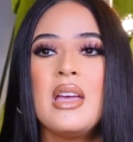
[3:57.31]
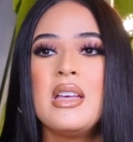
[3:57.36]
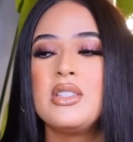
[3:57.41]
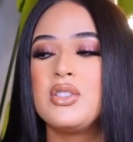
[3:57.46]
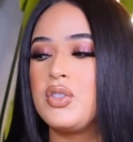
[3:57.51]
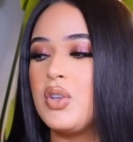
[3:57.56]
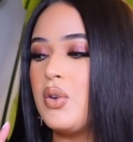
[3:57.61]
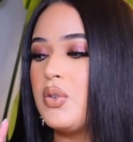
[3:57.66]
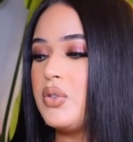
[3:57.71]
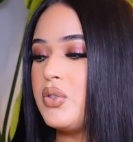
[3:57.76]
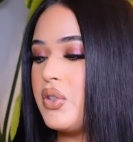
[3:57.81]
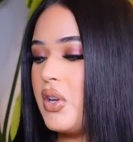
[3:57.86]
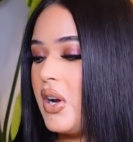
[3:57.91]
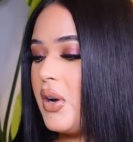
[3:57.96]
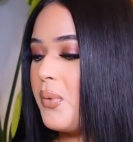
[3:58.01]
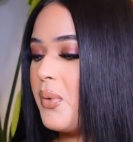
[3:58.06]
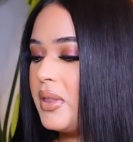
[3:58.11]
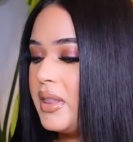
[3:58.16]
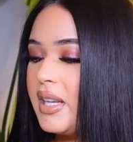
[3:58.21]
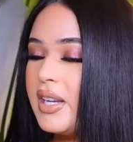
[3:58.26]
so
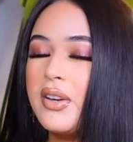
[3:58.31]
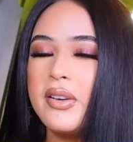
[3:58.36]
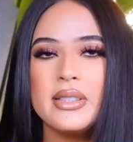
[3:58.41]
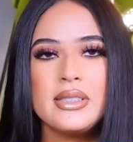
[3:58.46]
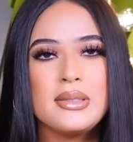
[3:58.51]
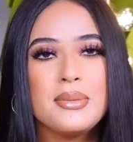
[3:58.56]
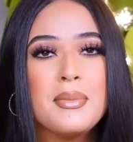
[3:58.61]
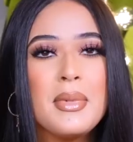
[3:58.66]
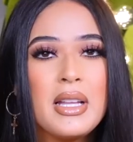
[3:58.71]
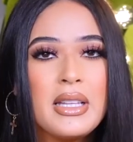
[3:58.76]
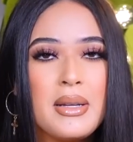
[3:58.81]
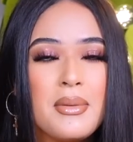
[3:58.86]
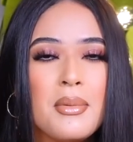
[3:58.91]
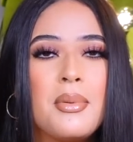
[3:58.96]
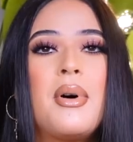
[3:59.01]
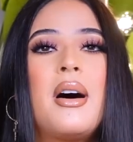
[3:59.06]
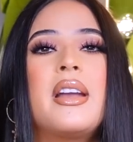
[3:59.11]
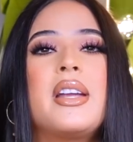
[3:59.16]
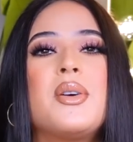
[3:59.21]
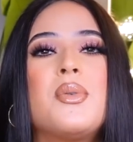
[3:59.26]
start with a good smelling
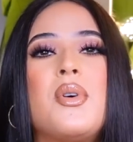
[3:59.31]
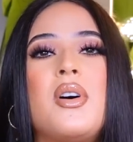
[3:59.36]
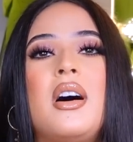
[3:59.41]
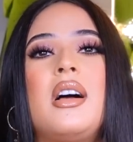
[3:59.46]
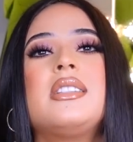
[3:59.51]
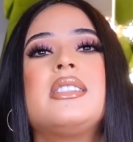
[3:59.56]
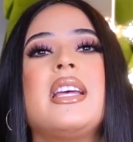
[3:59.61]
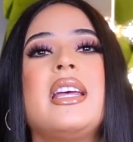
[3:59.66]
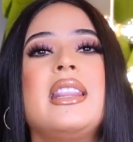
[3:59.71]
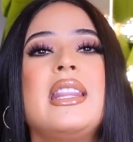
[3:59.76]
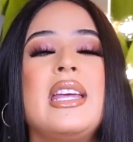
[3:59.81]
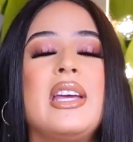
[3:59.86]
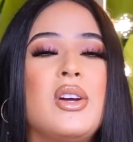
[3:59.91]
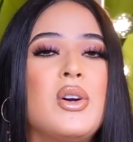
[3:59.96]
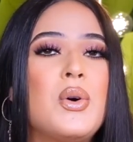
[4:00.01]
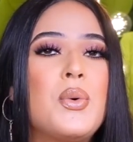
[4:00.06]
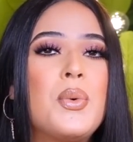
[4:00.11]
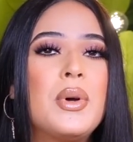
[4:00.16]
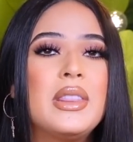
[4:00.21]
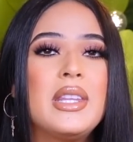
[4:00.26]
body wash and then
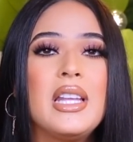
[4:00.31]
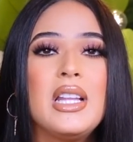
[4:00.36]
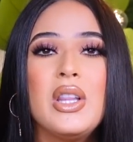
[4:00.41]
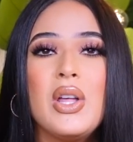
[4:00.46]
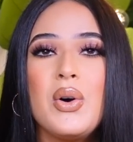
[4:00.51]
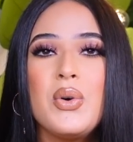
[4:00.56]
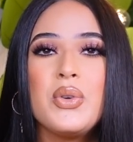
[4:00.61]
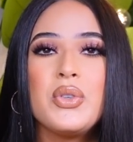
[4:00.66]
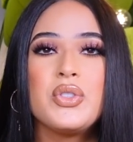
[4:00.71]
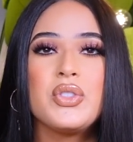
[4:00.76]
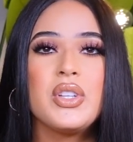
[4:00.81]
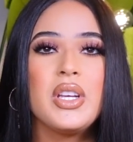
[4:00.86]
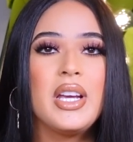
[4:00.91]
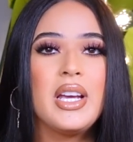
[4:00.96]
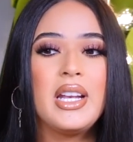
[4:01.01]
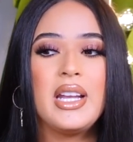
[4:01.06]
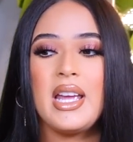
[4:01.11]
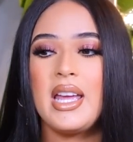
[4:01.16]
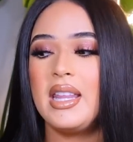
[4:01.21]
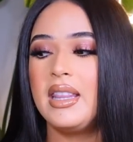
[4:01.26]
go with the
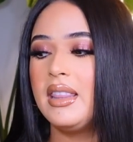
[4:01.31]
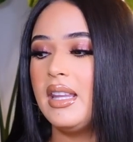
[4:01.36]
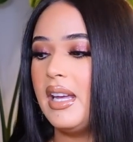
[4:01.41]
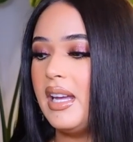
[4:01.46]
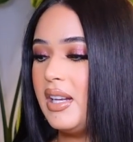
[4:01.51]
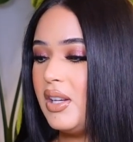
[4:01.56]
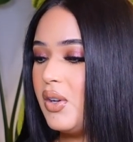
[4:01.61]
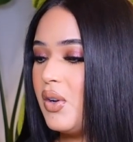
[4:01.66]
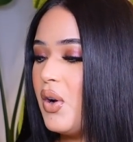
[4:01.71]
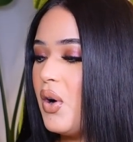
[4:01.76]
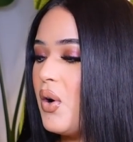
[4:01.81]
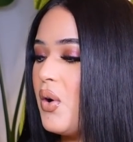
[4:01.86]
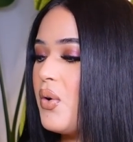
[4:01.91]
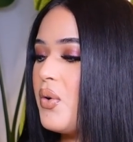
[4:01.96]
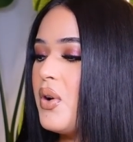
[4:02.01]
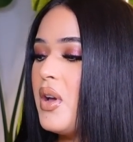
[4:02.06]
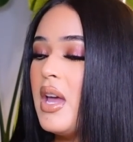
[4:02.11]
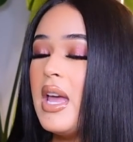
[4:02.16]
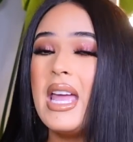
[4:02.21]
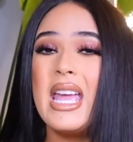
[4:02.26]
lotion and then
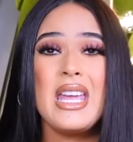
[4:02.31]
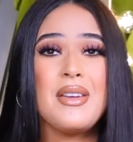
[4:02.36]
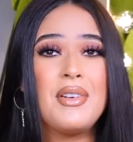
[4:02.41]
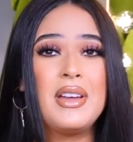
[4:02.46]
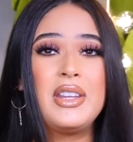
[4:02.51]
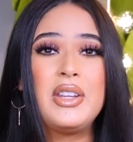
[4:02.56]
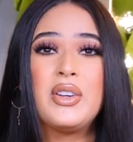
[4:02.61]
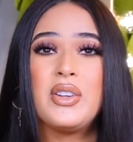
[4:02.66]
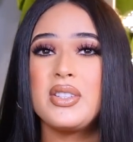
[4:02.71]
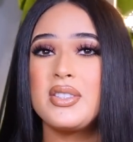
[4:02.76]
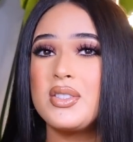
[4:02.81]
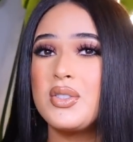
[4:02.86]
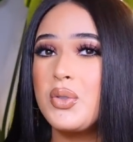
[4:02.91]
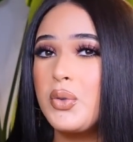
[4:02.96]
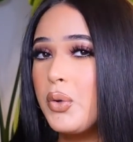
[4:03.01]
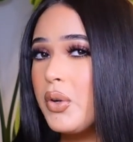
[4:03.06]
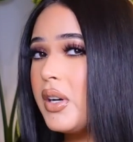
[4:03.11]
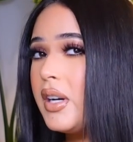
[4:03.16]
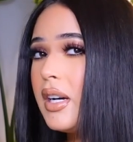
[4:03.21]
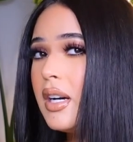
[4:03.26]
go even your
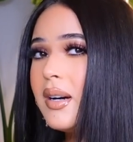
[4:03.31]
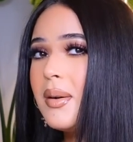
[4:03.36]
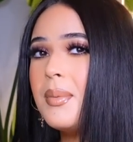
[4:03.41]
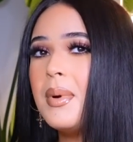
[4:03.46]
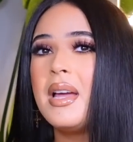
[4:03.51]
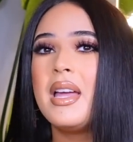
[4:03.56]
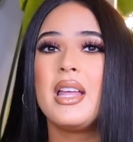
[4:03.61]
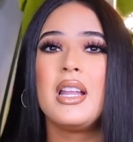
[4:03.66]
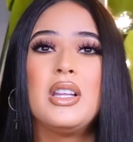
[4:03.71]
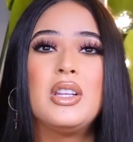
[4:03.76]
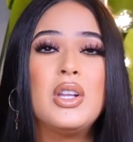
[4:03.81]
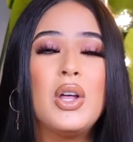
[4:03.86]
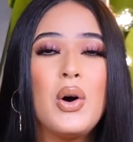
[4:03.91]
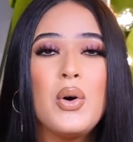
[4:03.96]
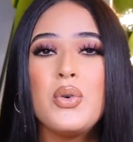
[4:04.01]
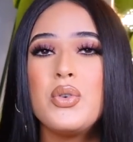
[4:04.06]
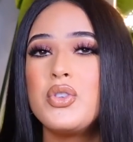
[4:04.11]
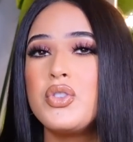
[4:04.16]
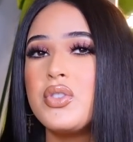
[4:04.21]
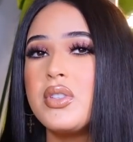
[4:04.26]
scrub
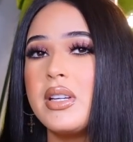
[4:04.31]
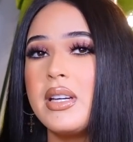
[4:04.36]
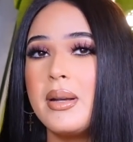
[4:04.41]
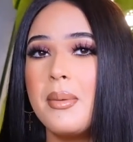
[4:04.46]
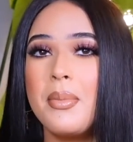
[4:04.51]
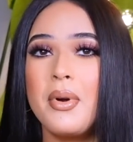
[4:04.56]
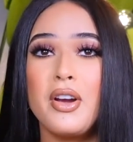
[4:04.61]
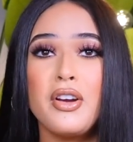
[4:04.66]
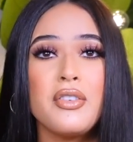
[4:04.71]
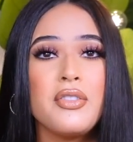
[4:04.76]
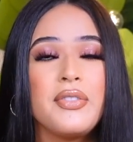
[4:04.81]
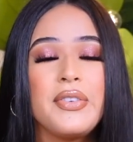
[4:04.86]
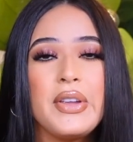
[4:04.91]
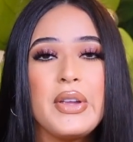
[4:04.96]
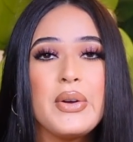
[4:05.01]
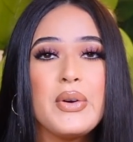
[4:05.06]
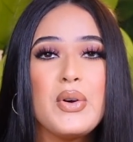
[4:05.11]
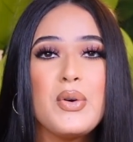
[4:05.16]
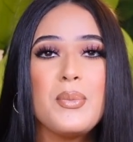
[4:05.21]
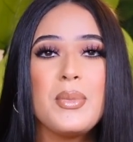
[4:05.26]
lotion
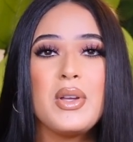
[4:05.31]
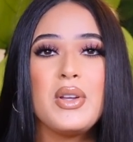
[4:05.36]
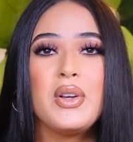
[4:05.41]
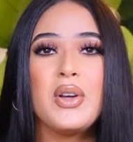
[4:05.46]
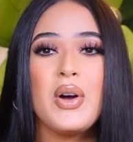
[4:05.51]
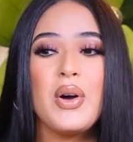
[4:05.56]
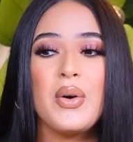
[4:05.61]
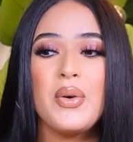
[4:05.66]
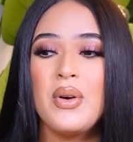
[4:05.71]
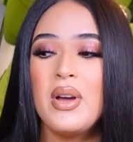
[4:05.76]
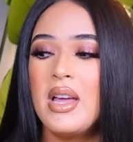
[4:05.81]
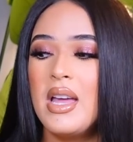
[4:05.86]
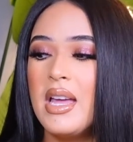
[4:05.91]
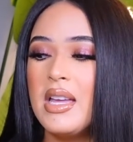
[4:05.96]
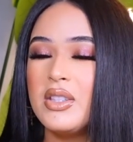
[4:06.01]
perfume you know